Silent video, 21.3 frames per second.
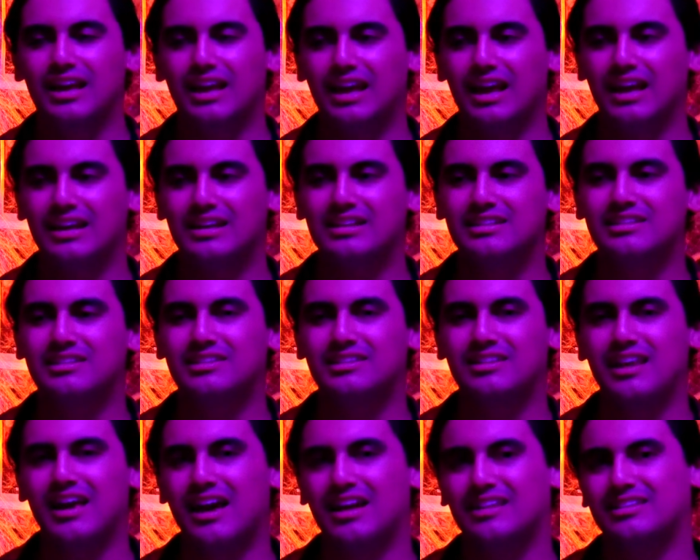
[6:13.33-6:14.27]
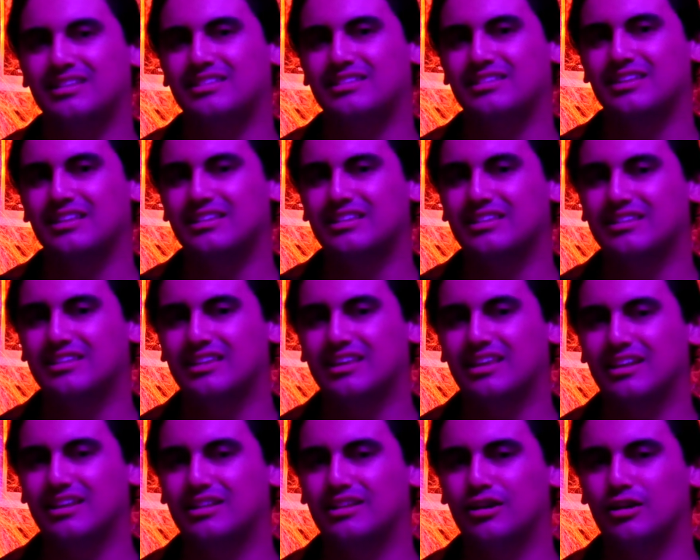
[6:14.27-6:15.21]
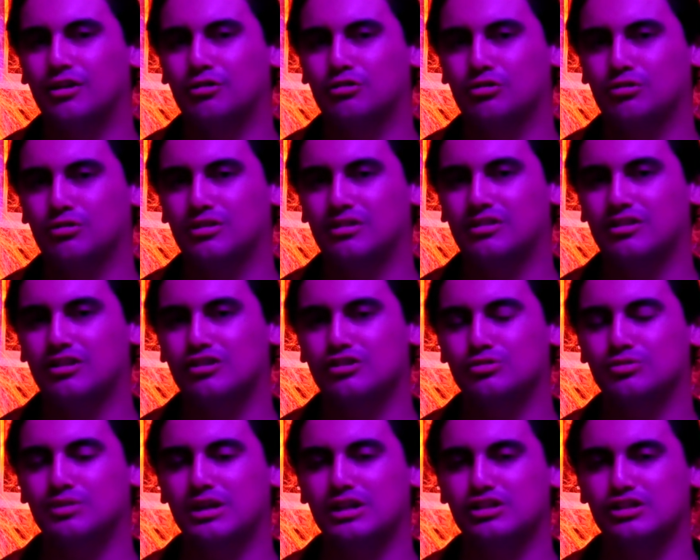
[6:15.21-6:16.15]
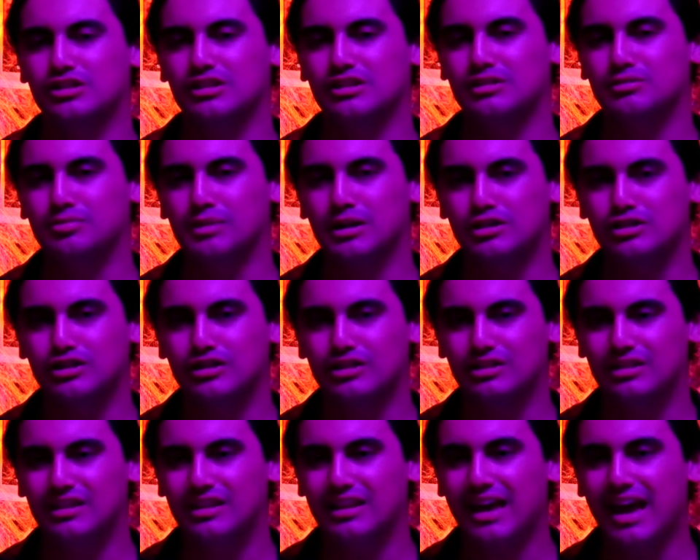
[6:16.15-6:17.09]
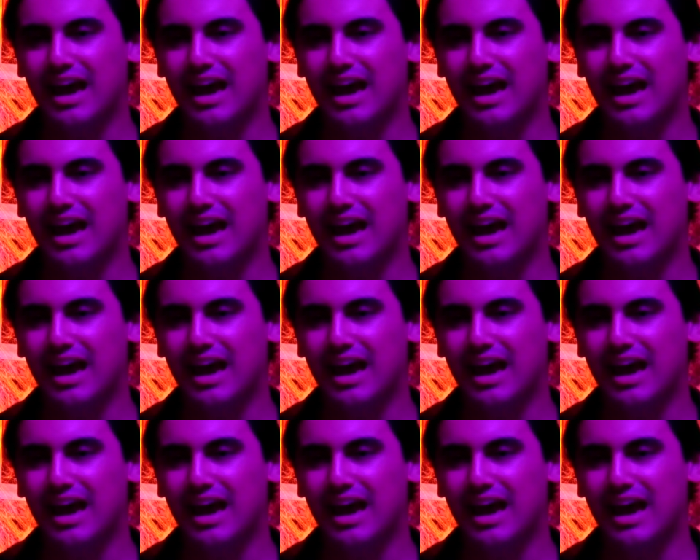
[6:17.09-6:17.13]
And it's sad to see this kid go through the situation, especially the